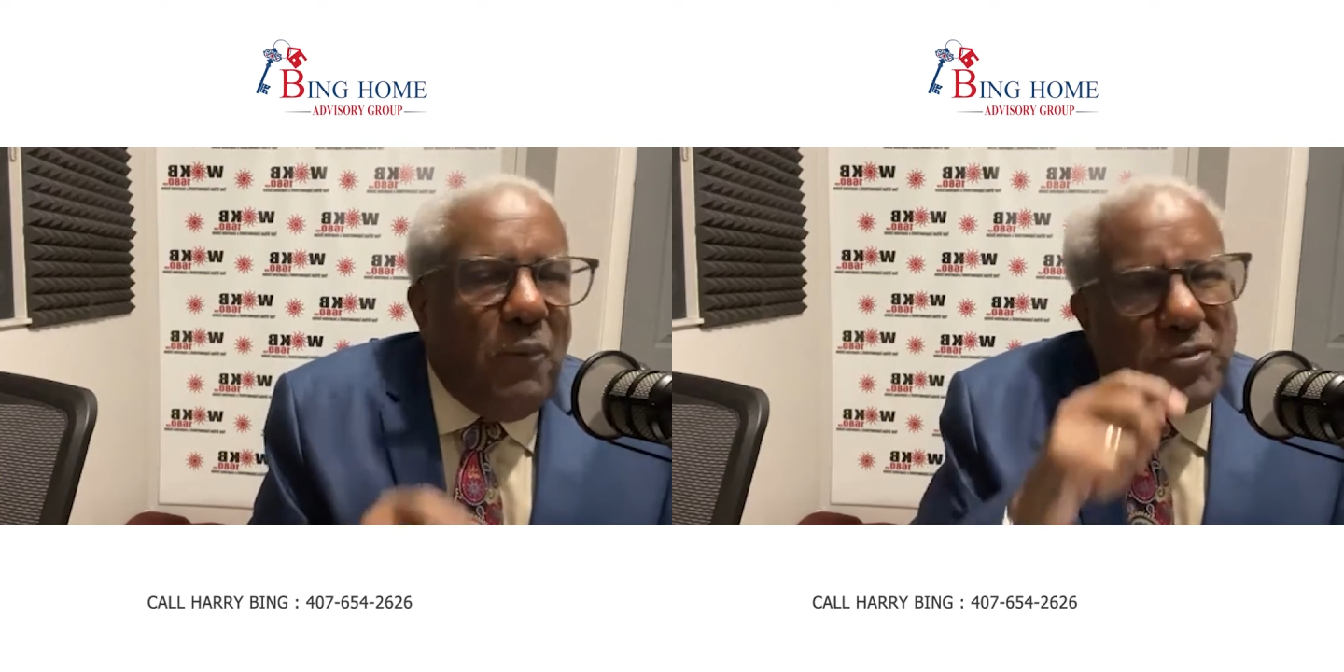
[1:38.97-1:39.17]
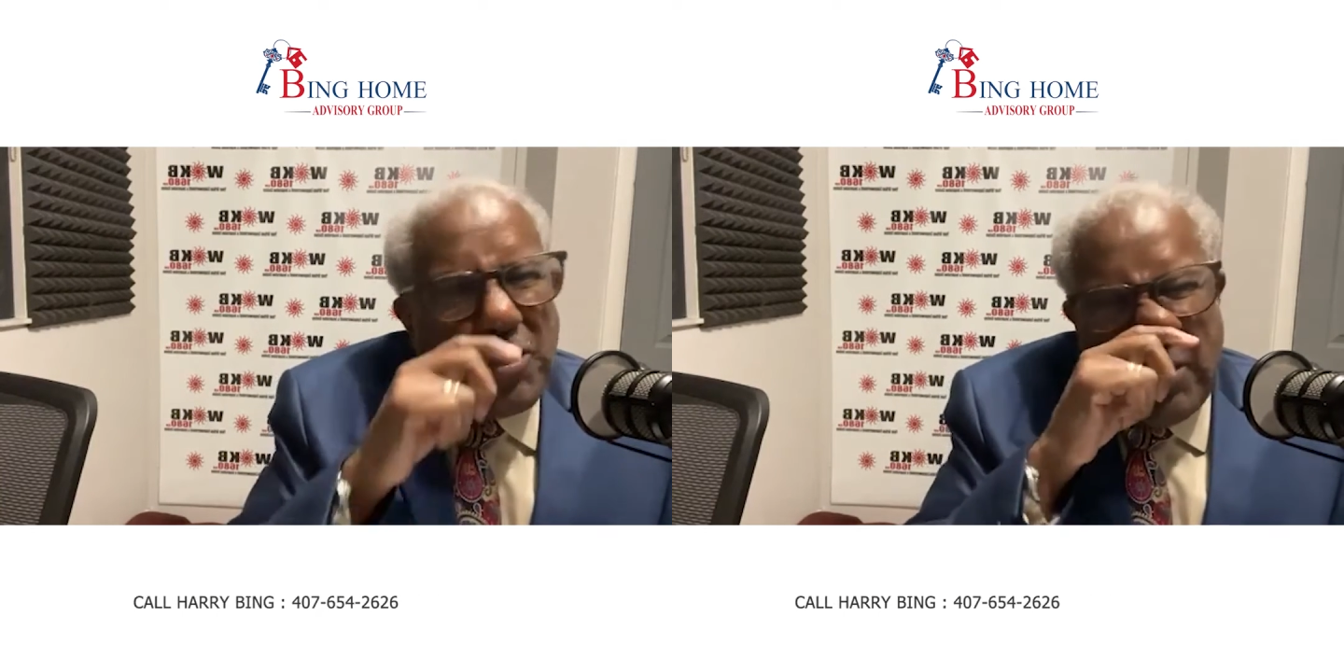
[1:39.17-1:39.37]

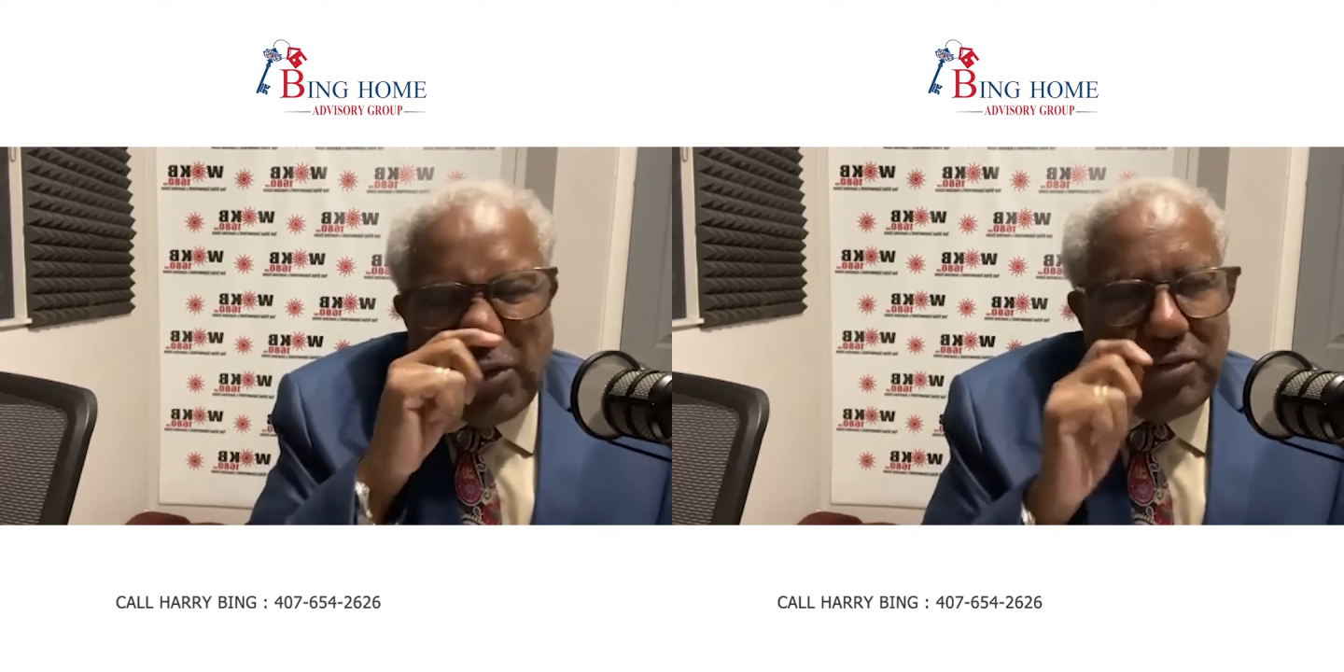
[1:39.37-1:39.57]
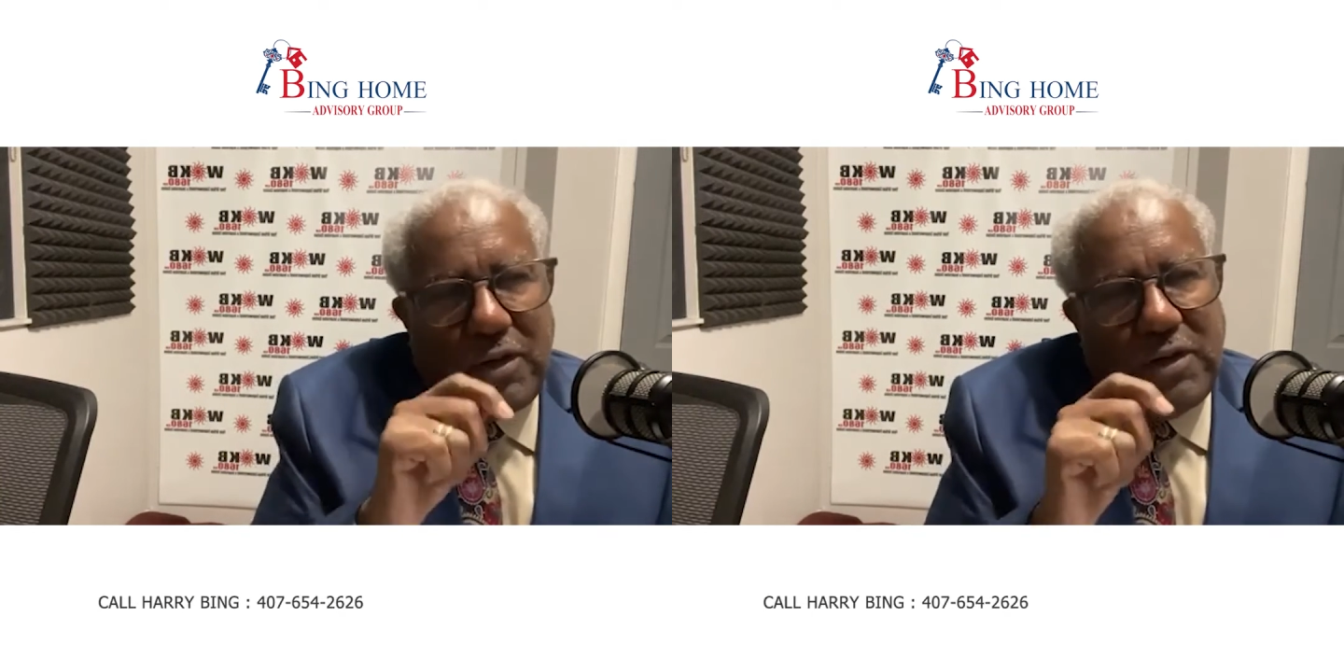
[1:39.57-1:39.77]
I want you to
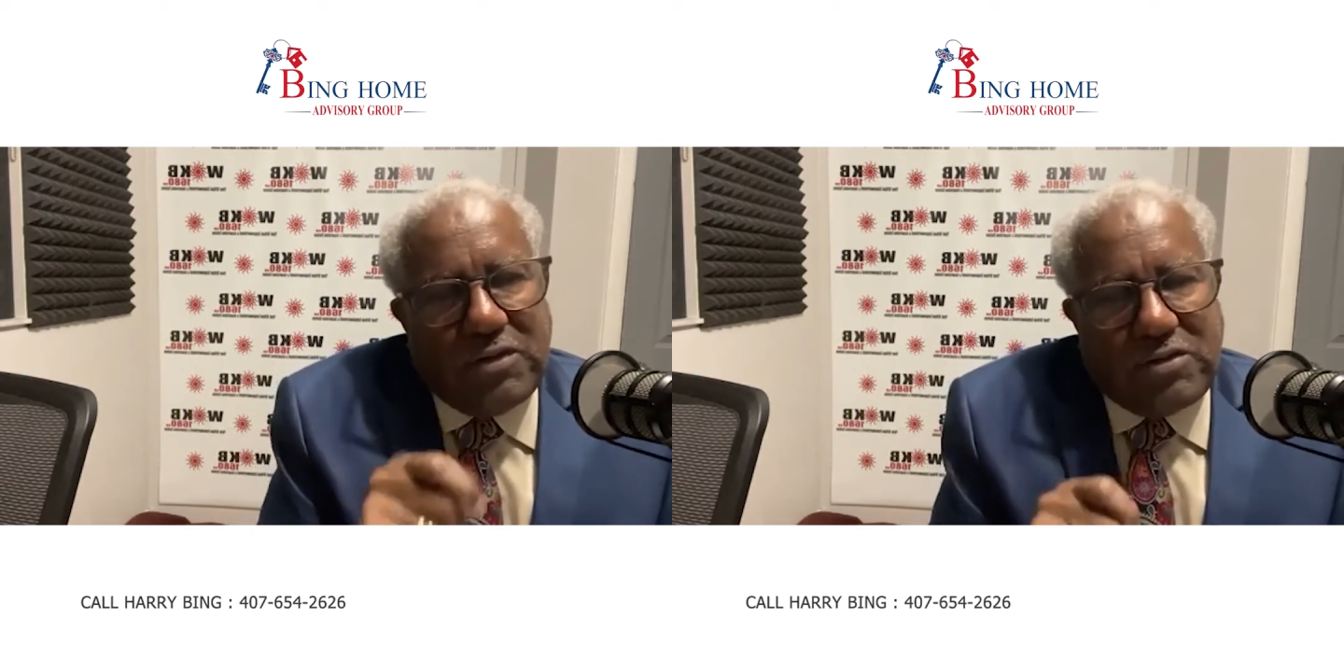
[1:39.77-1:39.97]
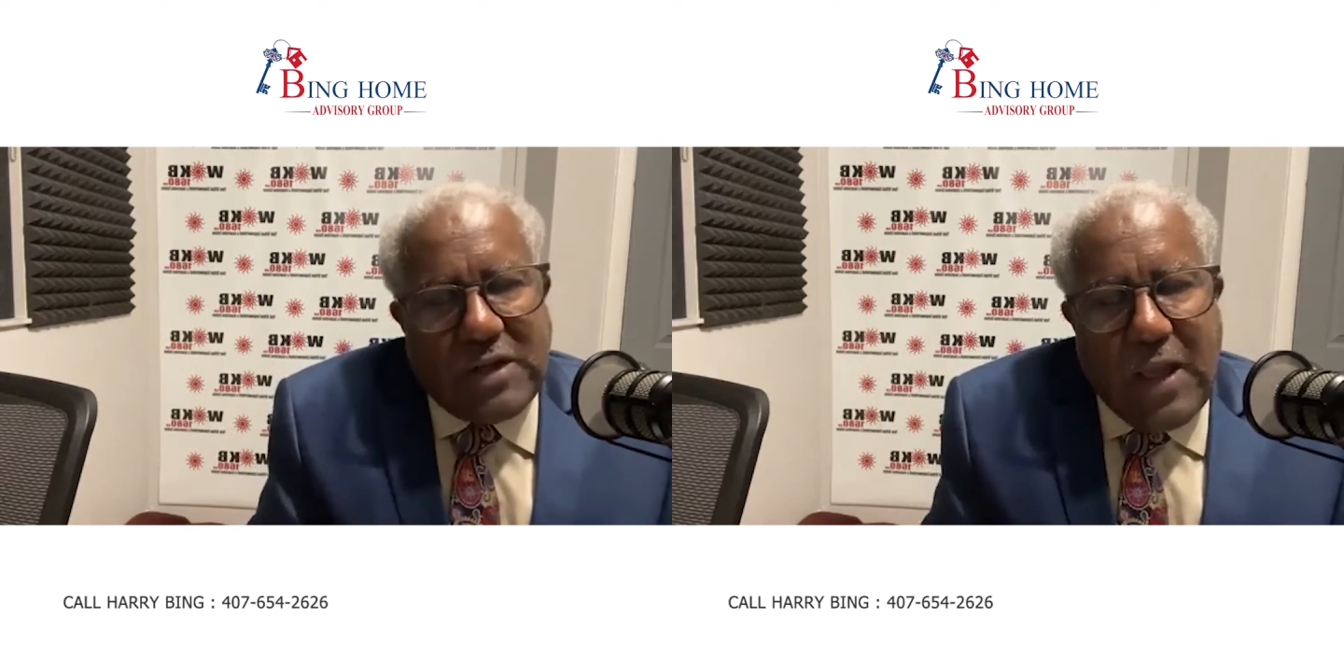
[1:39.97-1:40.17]
listen to
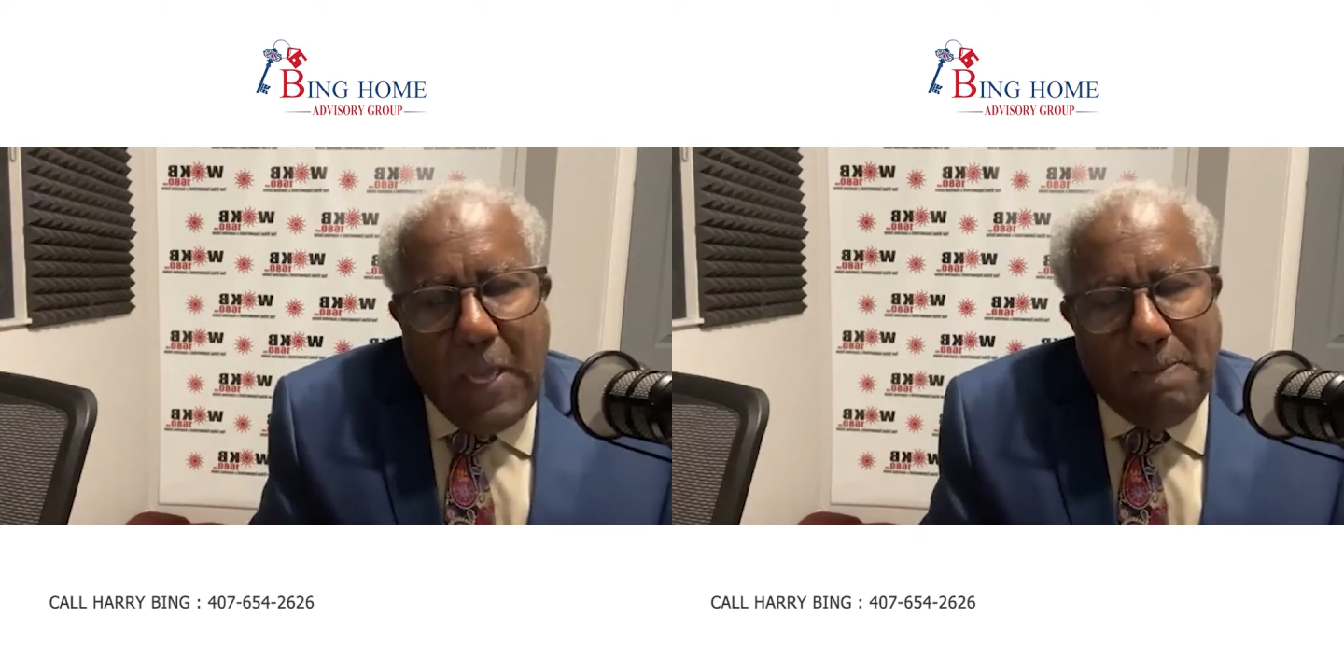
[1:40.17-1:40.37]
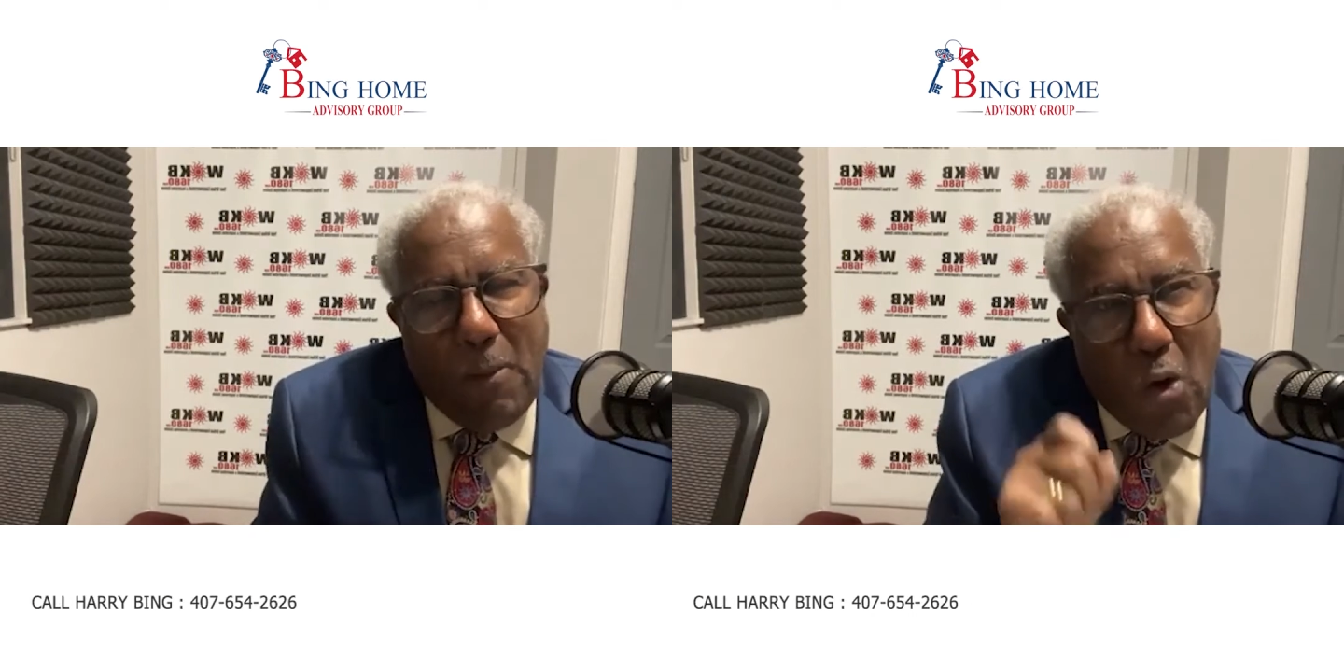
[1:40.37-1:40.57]
this
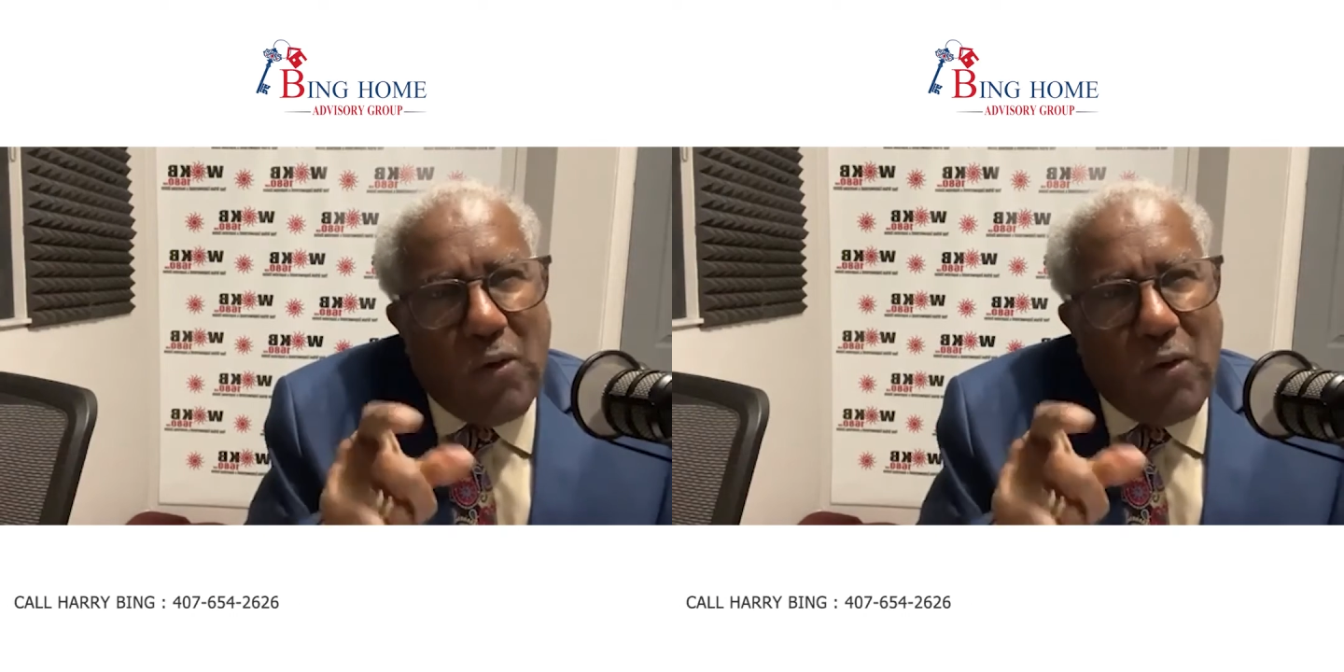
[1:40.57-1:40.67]
stat.